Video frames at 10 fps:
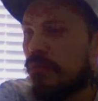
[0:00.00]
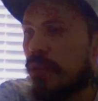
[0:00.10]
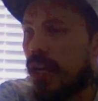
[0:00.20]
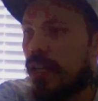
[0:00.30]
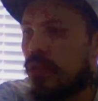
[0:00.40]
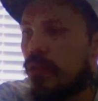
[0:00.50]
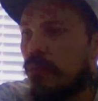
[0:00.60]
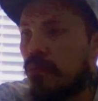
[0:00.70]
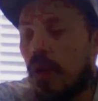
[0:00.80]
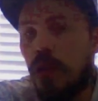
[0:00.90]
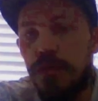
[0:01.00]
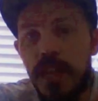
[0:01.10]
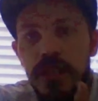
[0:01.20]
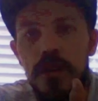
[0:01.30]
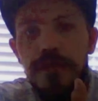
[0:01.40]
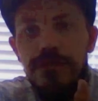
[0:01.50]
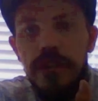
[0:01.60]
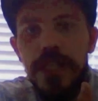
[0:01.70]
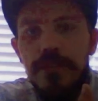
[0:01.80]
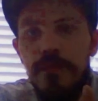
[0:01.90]
there's only
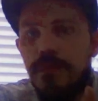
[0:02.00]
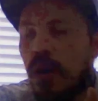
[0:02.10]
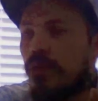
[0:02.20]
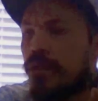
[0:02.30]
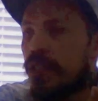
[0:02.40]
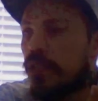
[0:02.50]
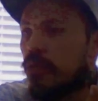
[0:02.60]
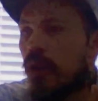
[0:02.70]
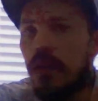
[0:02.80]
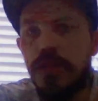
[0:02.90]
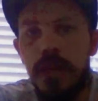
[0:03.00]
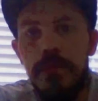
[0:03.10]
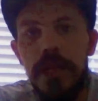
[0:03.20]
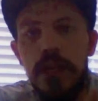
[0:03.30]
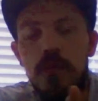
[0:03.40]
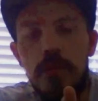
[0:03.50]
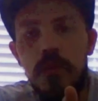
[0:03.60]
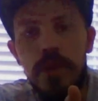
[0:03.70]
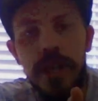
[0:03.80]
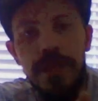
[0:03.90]
3 different poses as well. So the minute you want
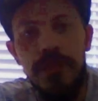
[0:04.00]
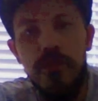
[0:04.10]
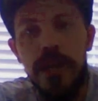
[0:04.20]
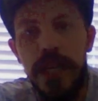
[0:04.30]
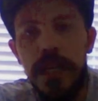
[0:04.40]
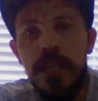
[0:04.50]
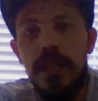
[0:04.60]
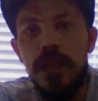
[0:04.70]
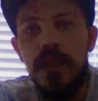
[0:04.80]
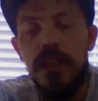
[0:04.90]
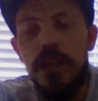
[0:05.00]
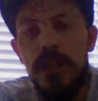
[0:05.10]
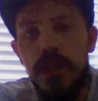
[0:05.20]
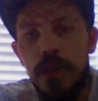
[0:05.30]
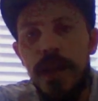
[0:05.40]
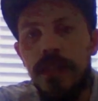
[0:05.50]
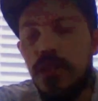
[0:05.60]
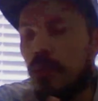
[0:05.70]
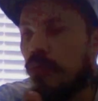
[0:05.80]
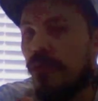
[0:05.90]
more than 3, you end
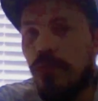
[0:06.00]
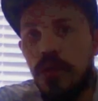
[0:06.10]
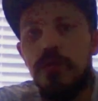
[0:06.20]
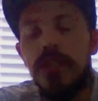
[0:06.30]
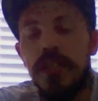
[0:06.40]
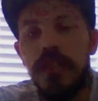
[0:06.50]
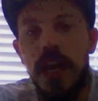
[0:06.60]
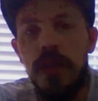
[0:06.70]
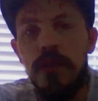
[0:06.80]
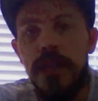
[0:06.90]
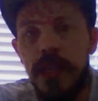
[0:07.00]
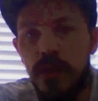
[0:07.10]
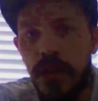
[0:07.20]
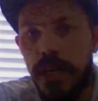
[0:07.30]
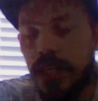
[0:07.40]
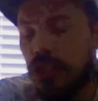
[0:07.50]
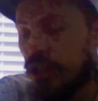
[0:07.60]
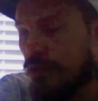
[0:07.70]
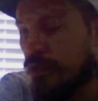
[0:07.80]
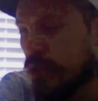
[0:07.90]
up with models that start looking like each
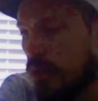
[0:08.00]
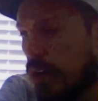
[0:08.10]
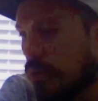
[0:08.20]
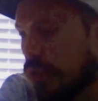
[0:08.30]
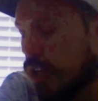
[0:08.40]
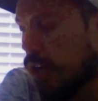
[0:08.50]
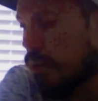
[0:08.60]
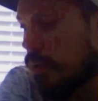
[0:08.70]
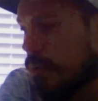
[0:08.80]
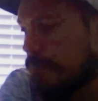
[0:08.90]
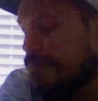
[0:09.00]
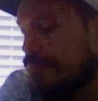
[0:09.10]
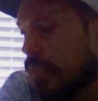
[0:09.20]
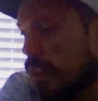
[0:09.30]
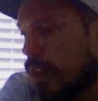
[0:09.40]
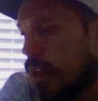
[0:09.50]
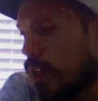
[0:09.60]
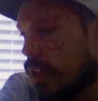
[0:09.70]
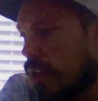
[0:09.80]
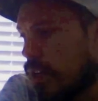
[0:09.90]
other as well. So
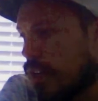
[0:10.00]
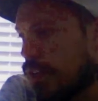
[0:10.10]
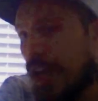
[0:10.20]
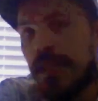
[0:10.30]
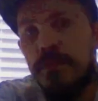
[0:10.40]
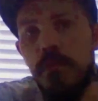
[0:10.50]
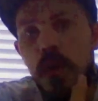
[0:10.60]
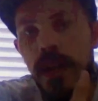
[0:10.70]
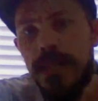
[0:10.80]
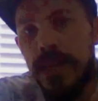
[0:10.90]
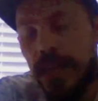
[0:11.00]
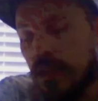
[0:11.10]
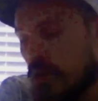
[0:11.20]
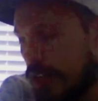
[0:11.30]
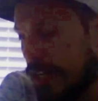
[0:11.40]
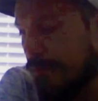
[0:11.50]
that's my take on it.